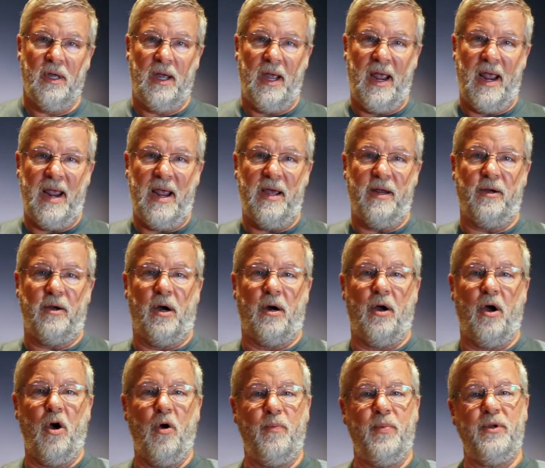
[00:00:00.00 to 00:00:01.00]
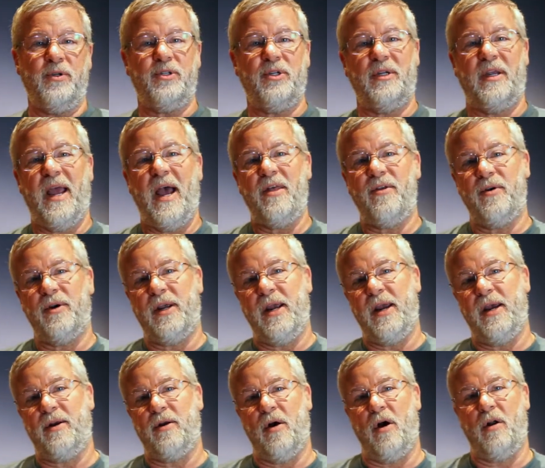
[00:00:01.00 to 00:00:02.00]
and our hope is to gather
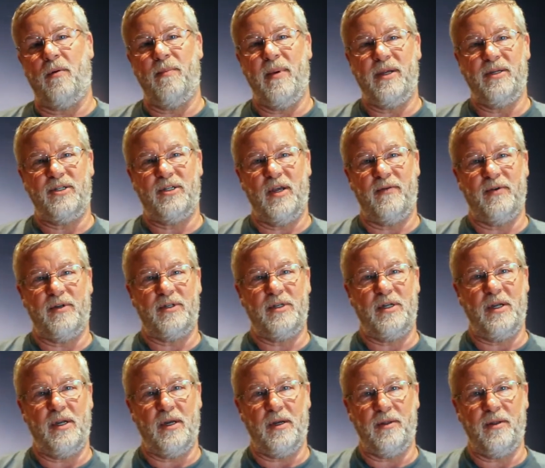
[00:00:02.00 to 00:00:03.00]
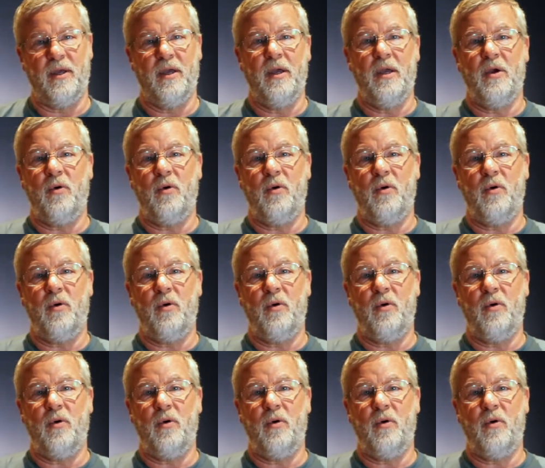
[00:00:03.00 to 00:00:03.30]
again on May 17th.